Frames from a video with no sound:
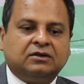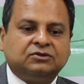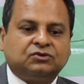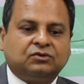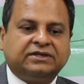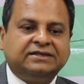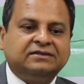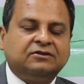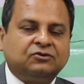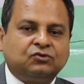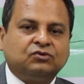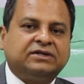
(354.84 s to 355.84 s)
So these are
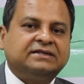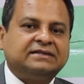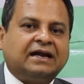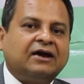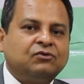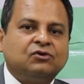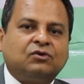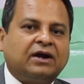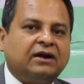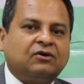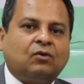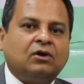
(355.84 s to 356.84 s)
the two things that I would look
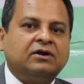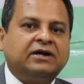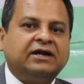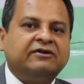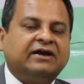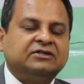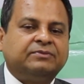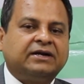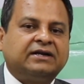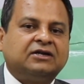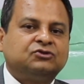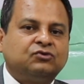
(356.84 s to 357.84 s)
at: a qualitative
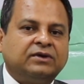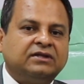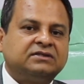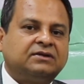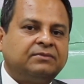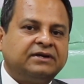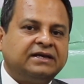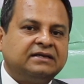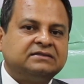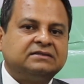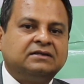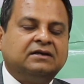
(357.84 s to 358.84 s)
aspect as to whether somebody
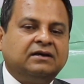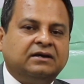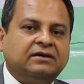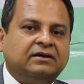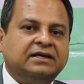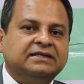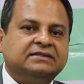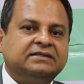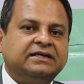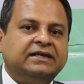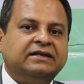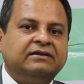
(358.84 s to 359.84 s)
has really
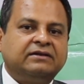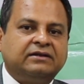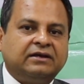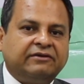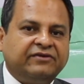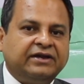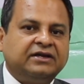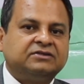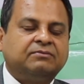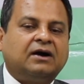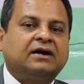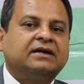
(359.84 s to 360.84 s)
seen
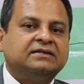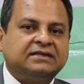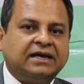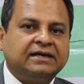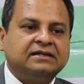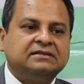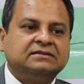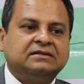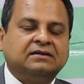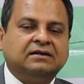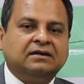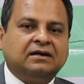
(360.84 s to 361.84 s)
various market cycles,
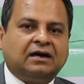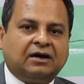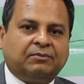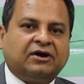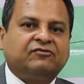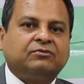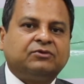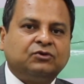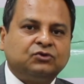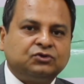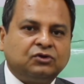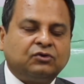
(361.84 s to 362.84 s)
apart from the
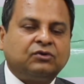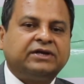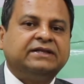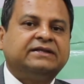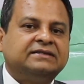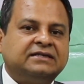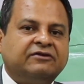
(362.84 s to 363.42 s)
usual routine things